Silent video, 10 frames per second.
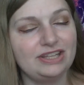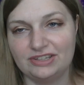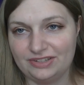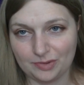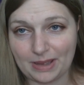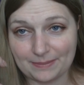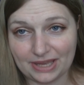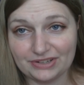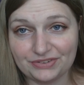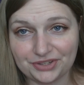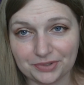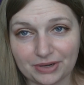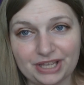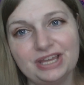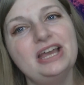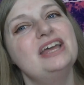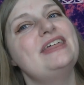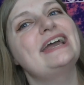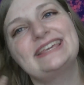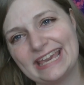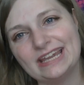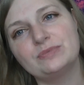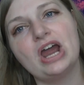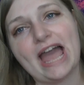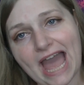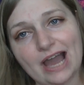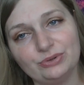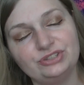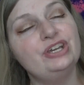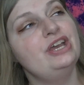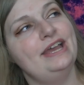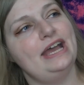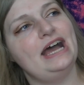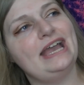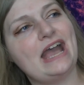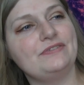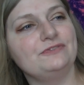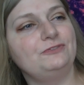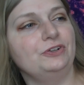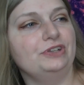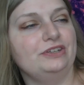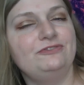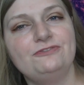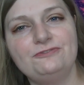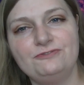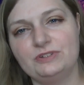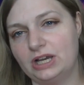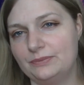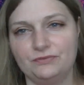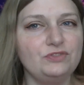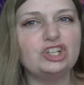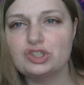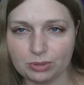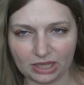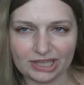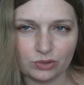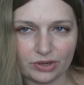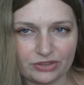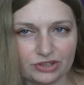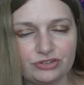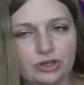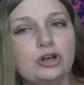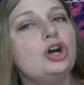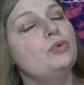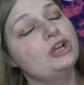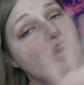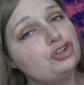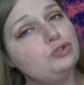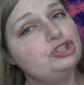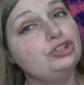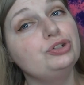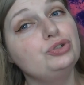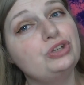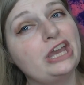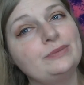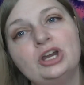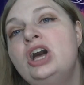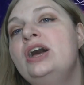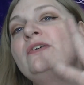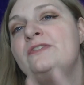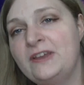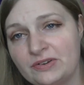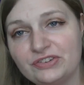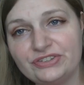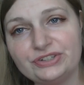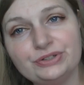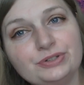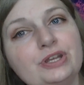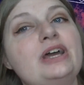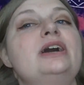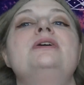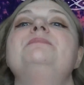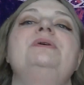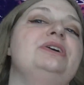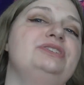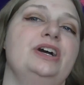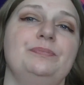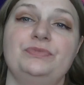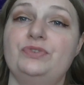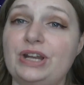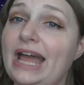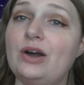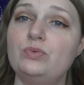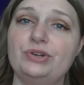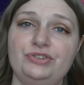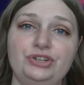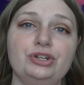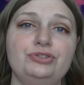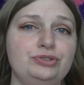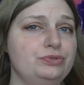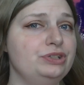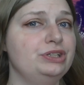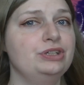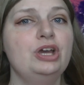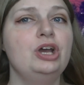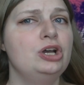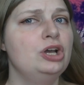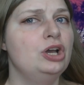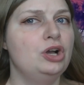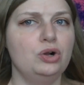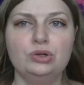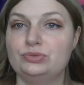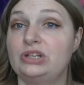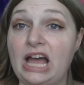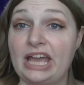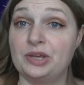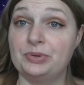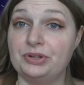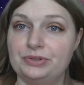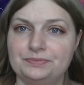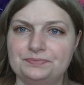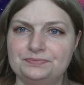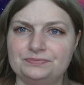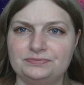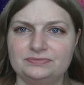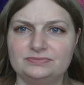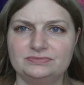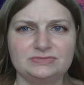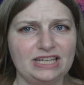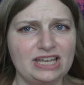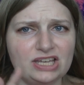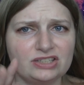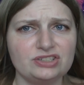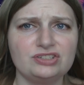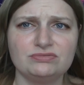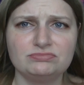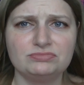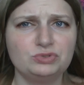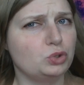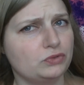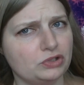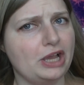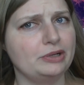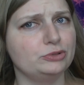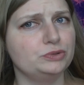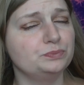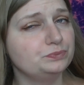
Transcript: See where my mind is here, right? That camera out. I haven't fully um, finished playing with it. So we are switching to a new camera very soon, but um, for now we're still doing old reliable-ish. Sort of reliable.